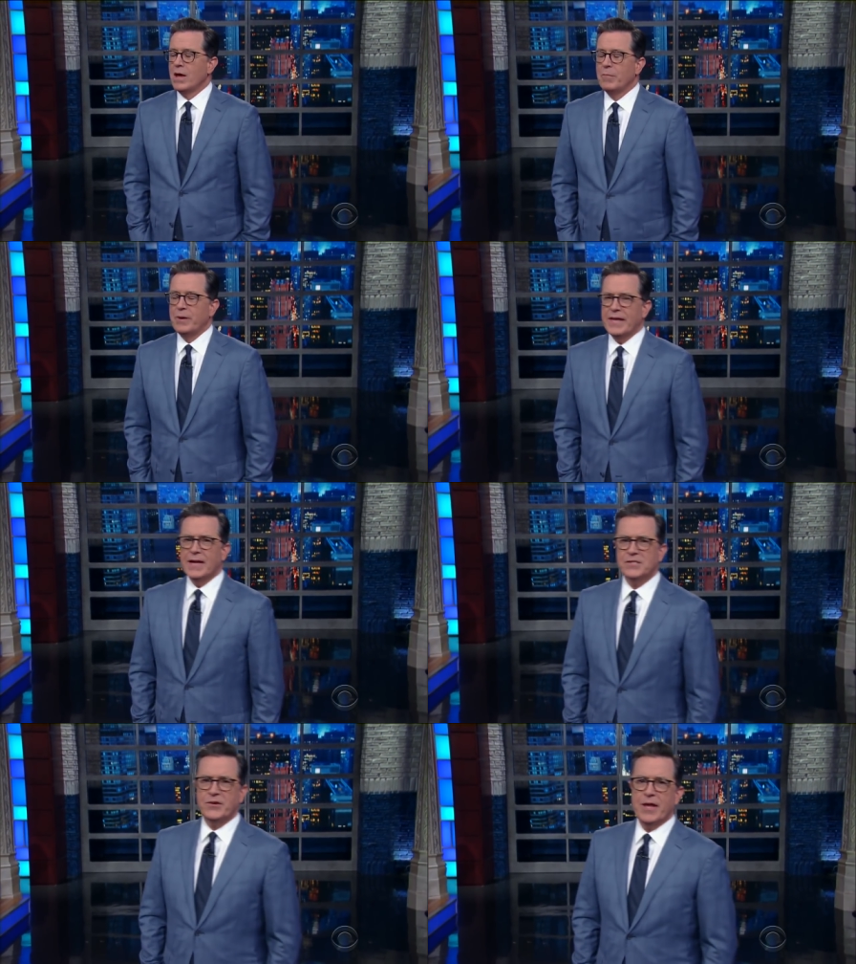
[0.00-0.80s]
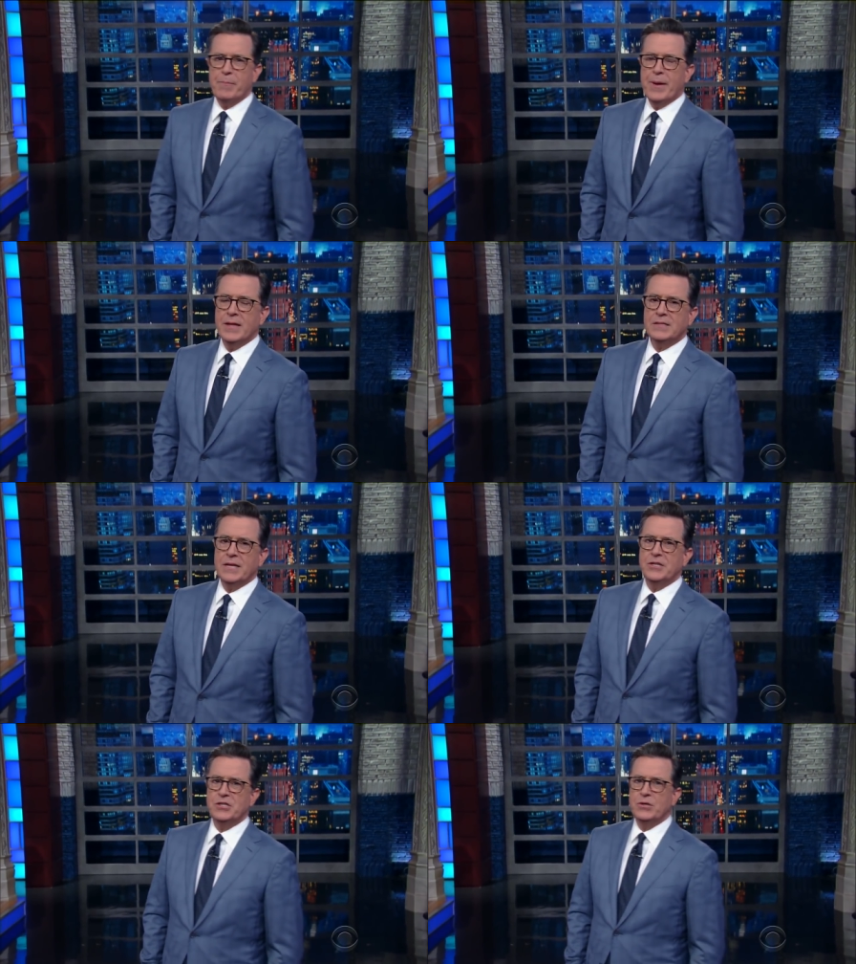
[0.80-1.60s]
But yesterday, Pence
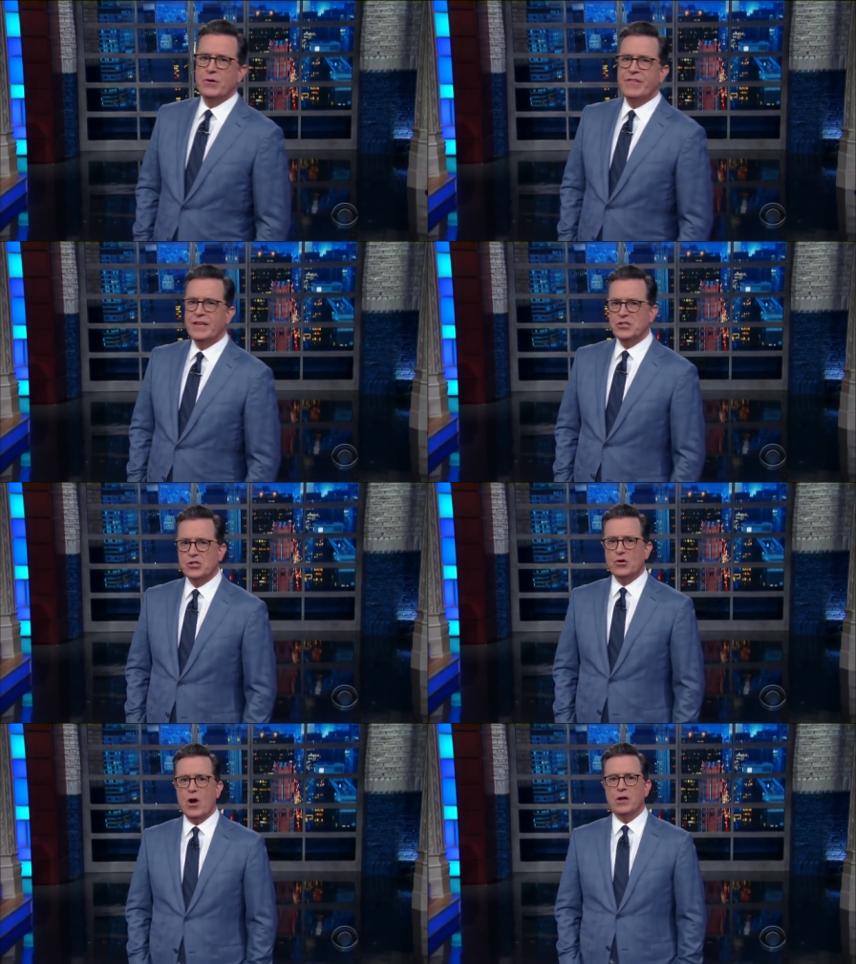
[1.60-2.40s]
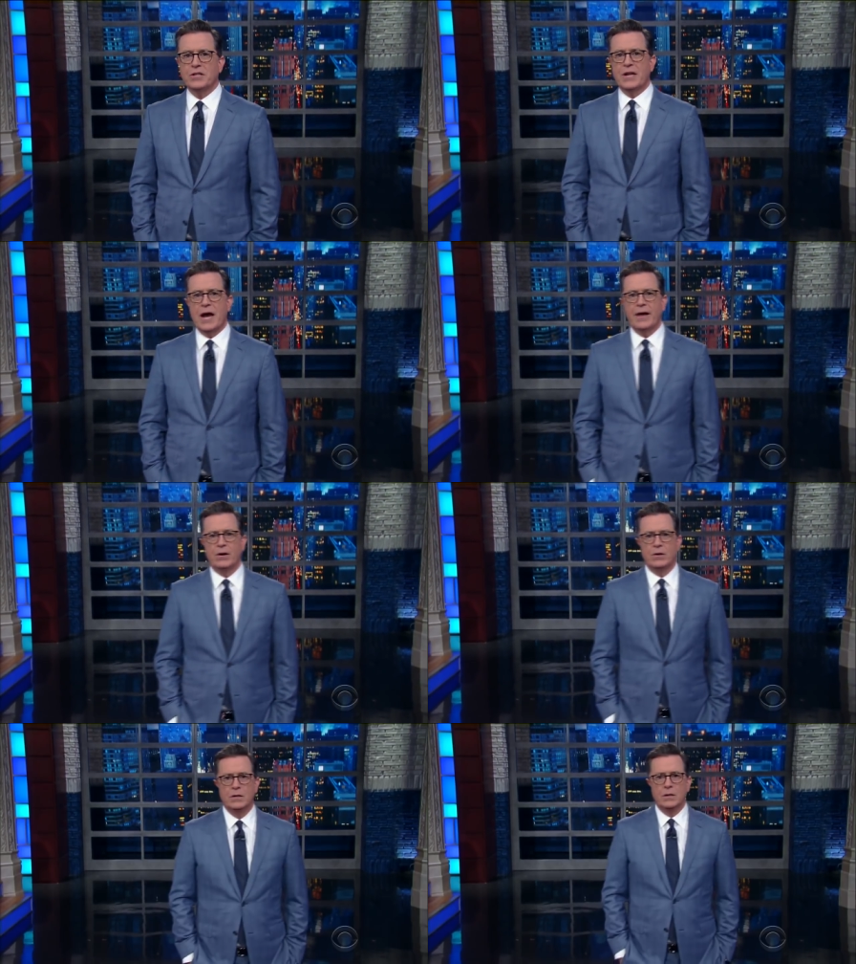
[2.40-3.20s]
issued this strong denial.